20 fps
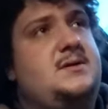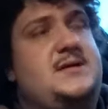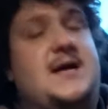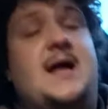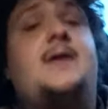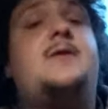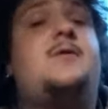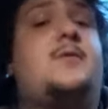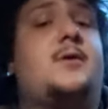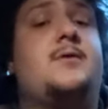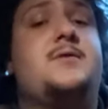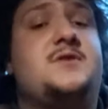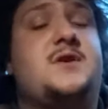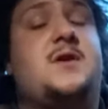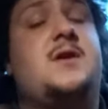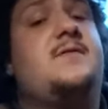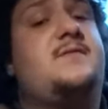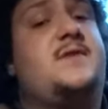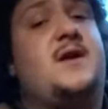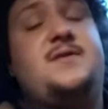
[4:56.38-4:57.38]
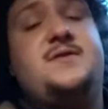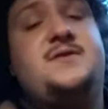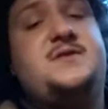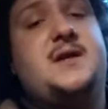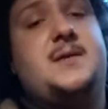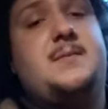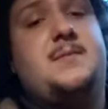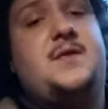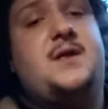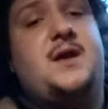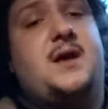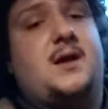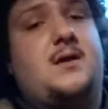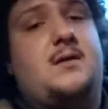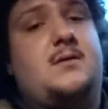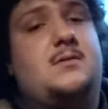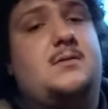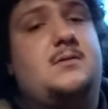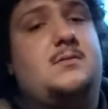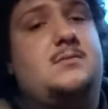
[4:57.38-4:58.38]
Ted Cruz could have done the same
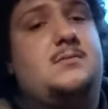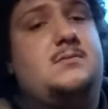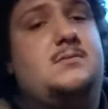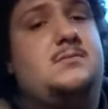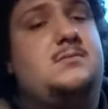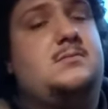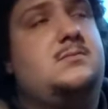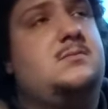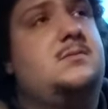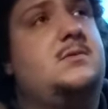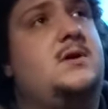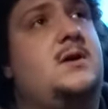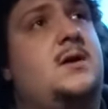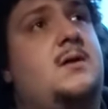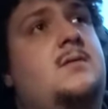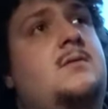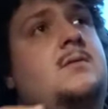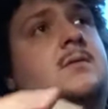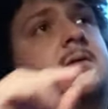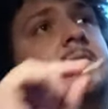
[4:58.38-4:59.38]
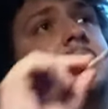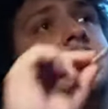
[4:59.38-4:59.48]
thing. You know?